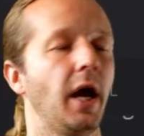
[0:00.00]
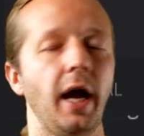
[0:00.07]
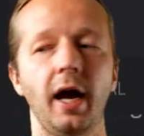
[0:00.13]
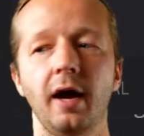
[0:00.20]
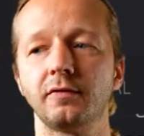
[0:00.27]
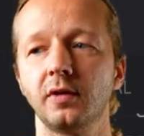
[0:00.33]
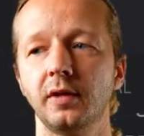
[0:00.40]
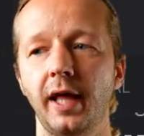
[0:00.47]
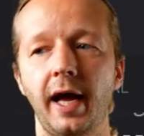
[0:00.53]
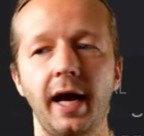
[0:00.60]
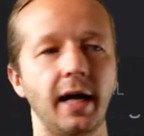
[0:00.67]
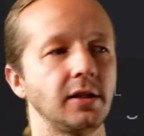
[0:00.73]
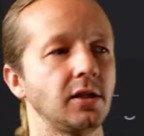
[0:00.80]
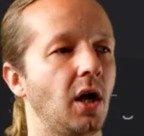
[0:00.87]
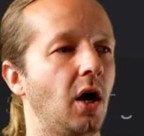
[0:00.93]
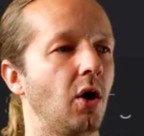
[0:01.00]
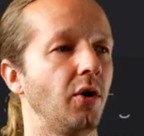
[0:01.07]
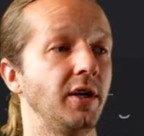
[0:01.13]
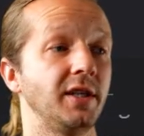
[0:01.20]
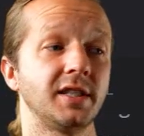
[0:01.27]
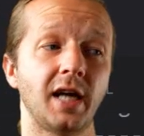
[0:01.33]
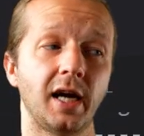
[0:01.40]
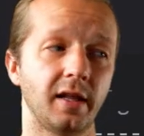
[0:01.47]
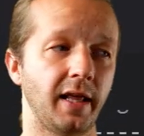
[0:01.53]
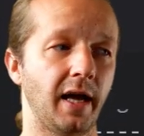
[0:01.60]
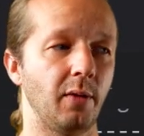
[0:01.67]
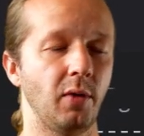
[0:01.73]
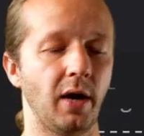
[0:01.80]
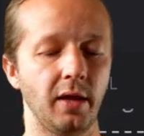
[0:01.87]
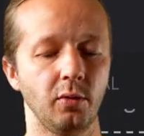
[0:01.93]
After that, or inside of
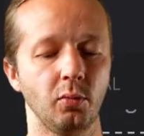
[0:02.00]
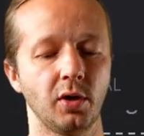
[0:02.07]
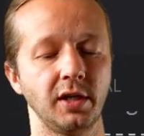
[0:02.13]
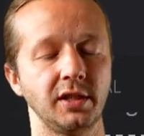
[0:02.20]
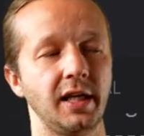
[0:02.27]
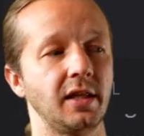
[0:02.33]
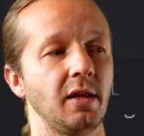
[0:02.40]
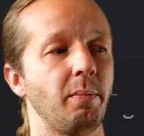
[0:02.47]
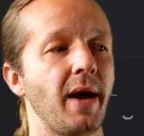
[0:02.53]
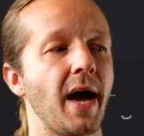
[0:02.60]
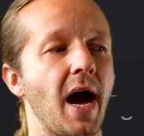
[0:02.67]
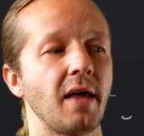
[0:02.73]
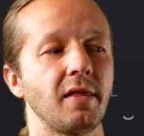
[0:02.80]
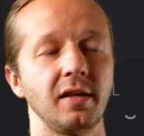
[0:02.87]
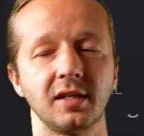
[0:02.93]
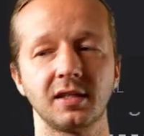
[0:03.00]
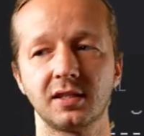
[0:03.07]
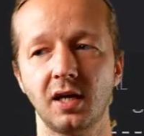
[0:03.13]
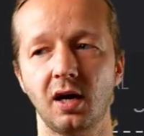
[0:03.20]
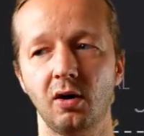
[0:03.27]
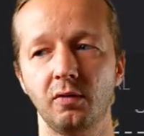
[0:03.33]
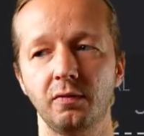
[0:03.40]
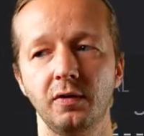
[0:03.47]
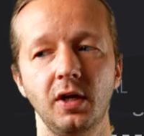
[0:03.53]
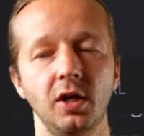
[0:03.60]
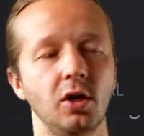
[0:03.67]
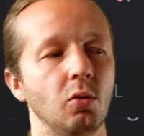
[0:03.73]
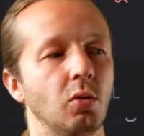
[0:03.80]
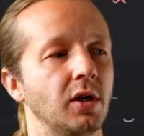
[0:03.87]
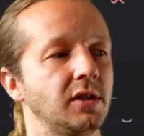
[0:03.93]
that rather, we're gonna take the path itself.
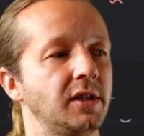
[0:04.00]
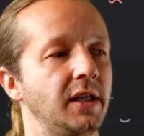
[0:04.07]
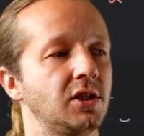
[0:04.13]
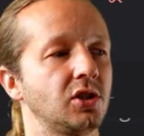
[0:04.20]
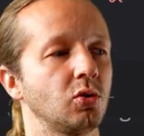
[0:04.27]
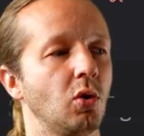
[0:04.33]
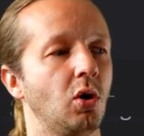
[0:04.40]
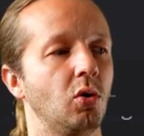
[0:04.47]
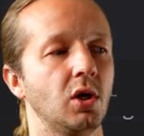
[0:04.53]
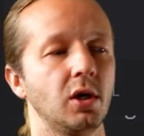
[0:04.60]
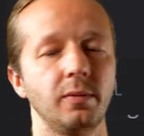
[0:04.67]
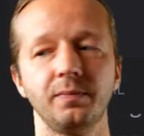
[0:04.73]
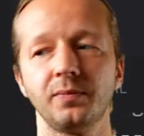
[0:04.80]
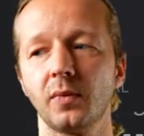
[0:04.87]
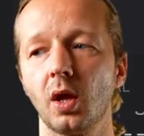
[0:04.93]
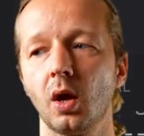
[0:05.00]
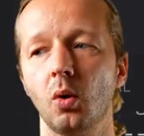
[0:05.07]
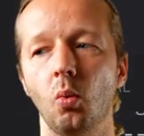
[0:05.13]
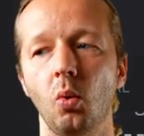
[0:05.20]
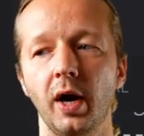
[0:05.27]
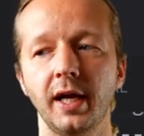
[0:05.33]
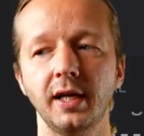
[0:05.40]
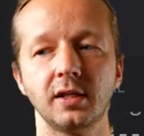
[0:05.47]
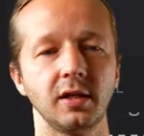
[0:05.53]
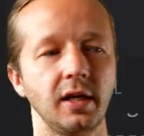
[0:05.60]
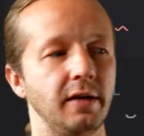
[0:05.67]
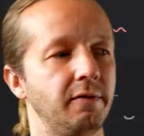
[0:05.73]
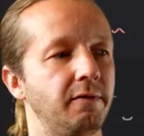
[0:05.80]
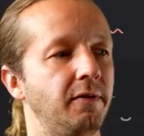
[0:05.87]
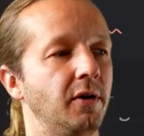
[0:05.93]
We're gonna say stroke white
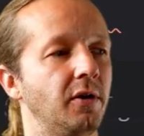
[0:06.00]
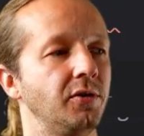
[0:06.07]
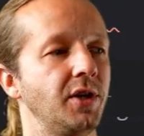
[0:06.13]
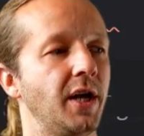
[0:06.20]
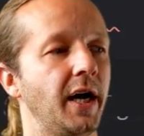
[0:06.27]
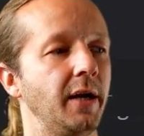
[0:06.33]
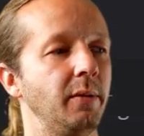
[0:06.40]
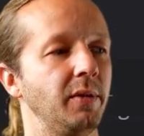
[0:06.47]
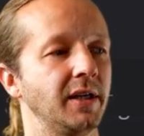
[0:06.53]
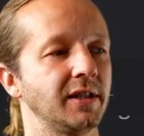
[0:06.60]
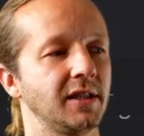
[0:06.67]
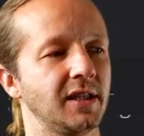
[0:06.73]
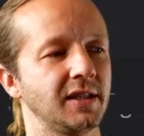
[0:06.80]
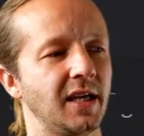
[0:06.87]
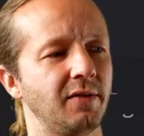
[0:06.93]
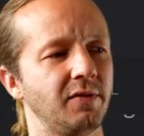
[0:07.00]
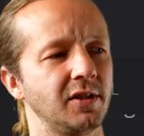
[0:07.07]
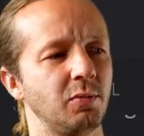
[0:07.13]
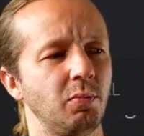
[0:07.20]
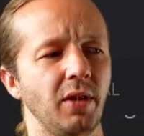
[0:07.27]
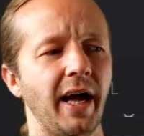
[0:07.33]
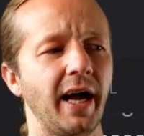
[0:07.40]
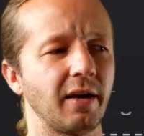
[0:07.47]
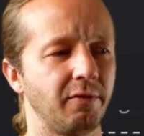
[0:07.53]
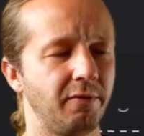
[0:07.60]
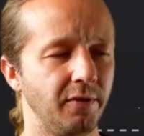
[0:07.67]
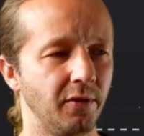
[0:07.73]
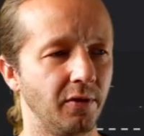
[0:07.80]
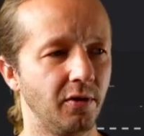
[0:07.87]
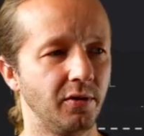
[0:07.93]
and fill none, because it does have this black
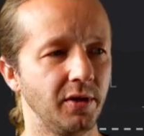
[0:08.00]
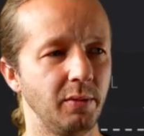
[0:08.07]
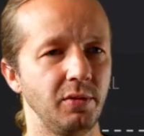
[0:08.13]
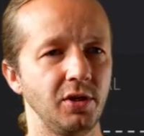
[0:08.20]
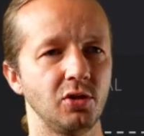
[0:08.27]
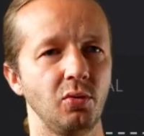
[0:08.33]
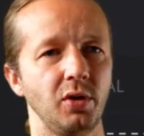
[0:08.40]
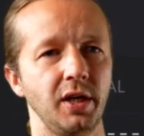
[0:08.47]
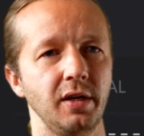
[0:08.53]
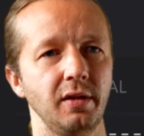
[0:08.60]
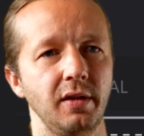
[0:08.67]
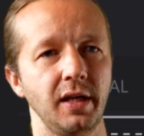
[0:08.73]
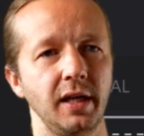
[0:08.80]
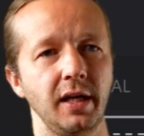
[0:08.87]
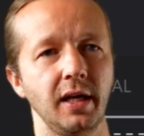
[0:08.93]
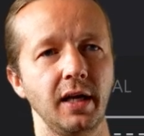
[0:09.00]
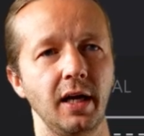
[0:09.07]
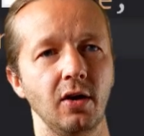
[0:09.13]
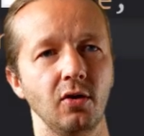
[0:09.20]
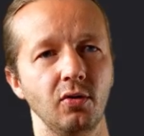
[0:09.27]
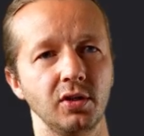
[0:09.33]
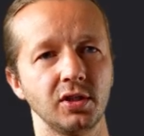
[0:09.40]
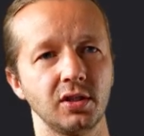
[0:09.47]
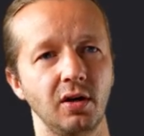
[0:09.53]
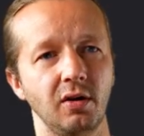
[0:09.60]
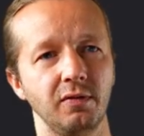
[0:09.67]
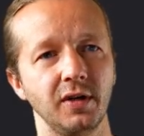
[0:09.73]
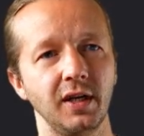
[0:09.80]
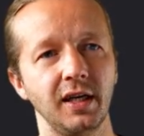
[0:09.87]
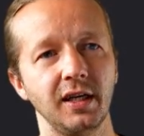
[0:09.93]
fill in between the arrow
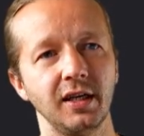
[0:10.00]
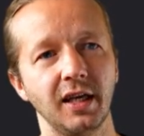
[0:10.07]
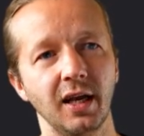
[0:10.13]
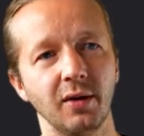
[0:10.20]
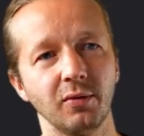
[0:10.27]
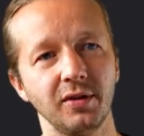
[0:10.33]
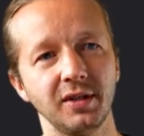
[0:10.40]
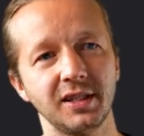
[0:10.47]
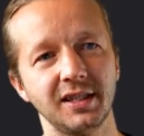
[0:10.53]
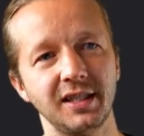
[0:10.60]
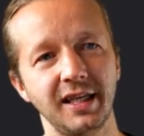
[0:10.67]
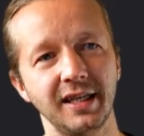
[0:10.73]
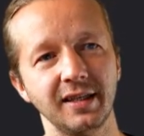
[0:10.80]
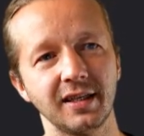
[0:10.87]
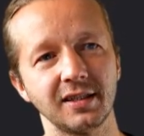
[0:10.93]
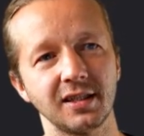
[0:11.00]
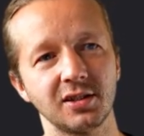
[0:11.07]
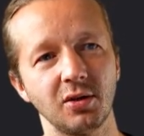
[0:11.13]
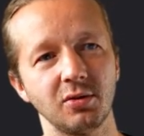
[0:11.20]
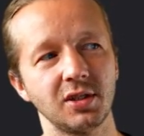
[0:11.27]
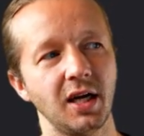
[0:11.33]
itself. Can't really see it because it's so